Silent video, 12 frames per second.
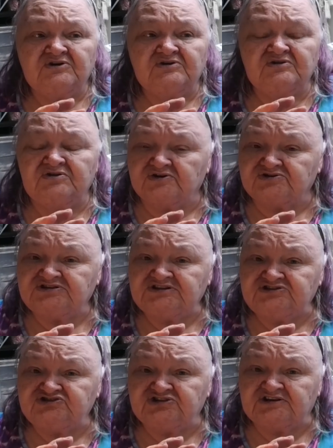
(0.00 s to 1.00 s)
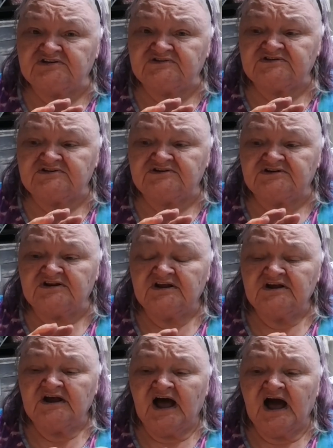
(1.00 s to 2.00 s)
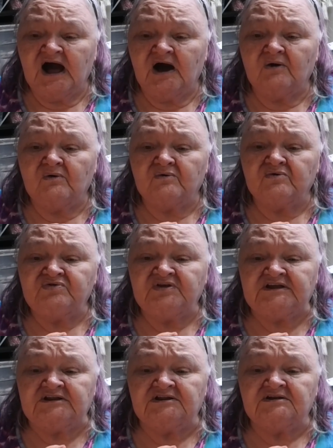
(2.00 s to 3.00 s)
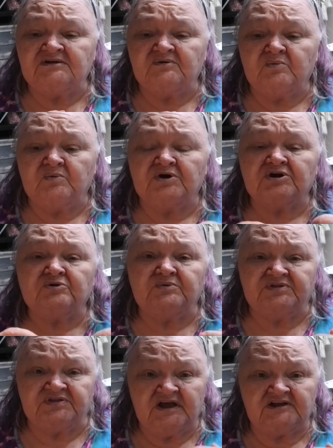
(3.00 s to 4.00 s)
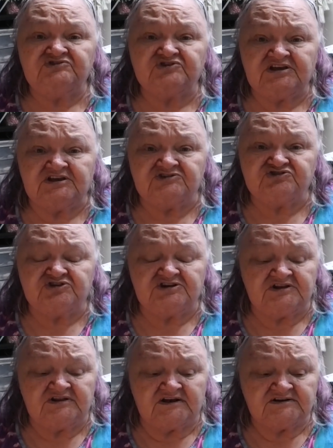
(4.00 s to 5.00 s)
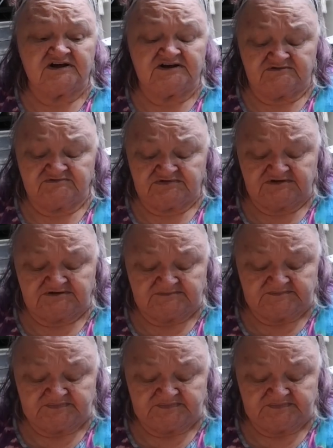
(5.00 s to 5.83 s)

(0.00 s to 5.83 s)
their teachings and how they work with education and that kind of thing.